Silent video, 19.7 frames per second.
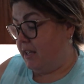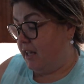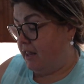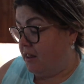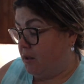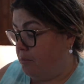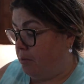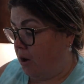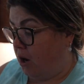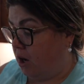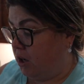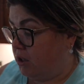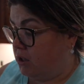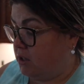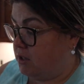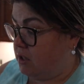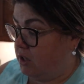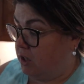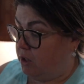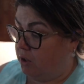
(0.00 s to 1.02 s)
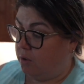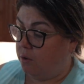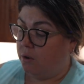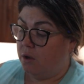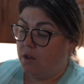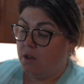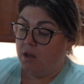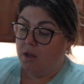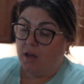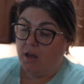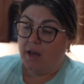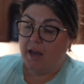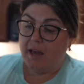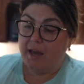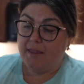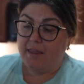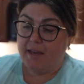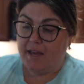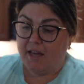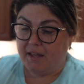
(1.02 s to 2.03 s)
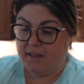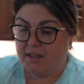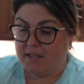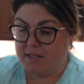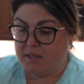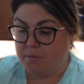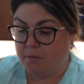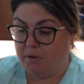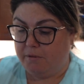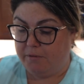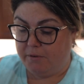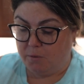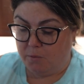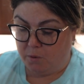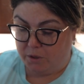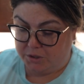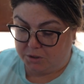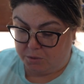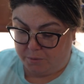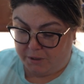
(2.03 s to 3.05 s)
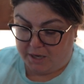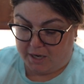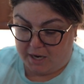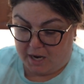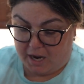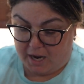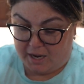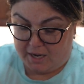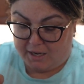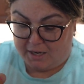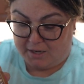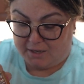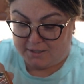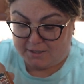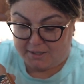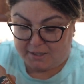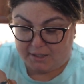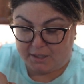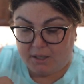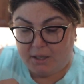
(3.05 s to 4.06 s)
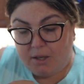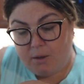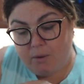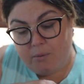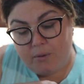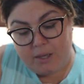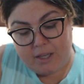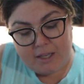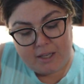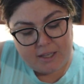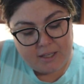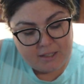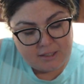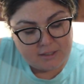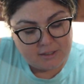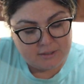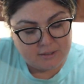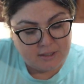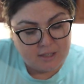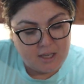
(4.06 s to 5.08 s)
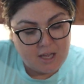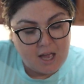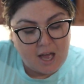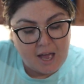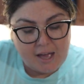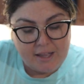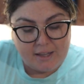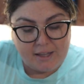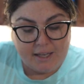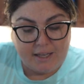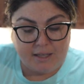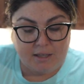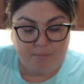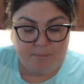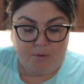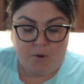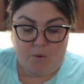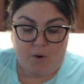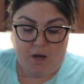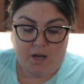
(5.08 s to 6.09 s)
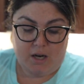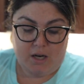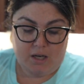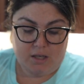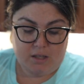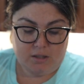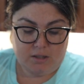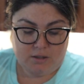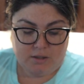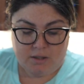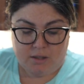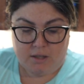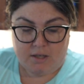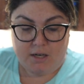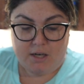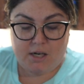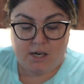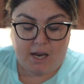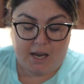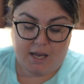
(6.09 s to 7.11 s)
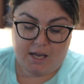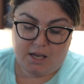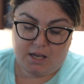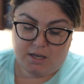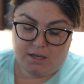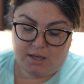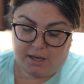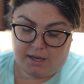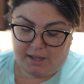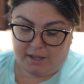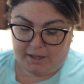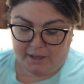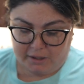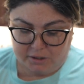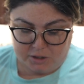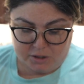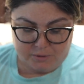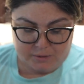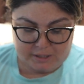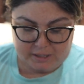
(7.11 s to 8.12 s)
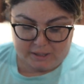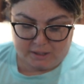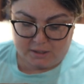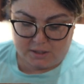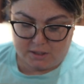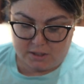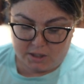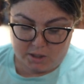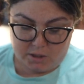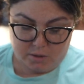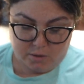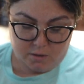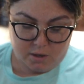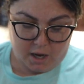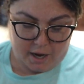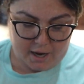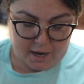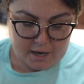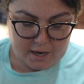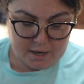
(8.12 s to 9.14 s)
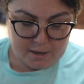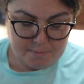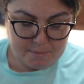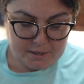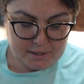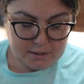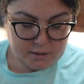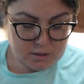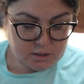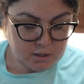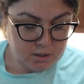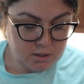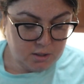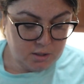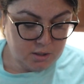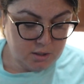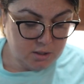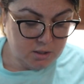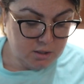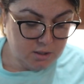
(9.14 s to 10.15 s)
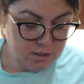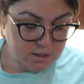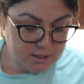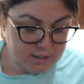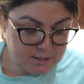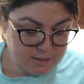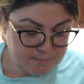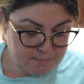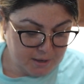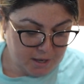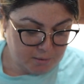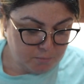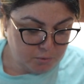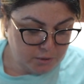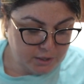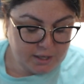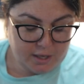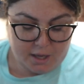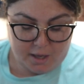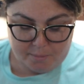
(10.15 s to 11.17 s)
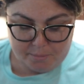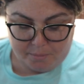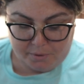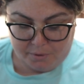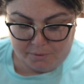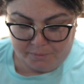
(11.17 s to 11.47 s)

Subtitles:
in the parks too. And they had this one for $129. And I was like, you know what? I like Moana. And I like Dooney. So I picked this bad boy up.